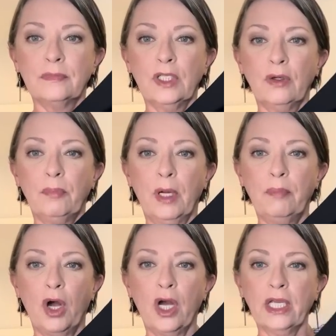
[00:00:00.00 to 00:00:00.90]
you know, a, a
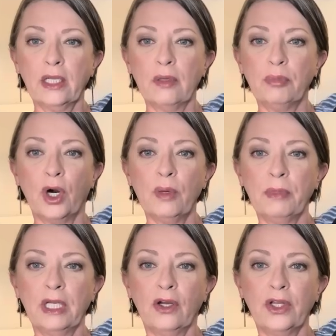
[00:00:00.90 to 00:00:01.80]
pocket
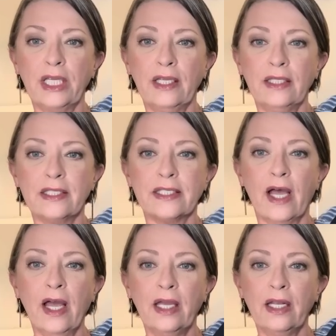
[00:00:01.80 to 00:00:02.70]
compartment on the
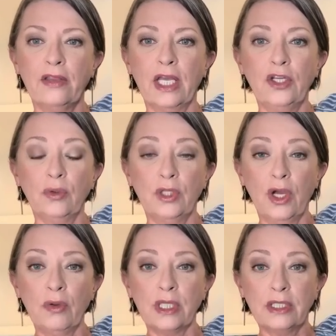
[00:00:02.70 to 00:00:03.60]
inside, and then you'll
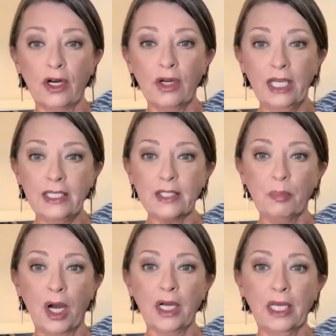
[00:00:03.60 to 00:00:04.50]
know that there is a
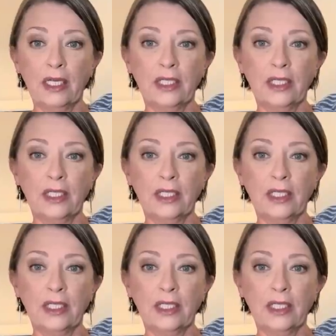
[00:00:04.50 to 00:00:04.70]
pocket.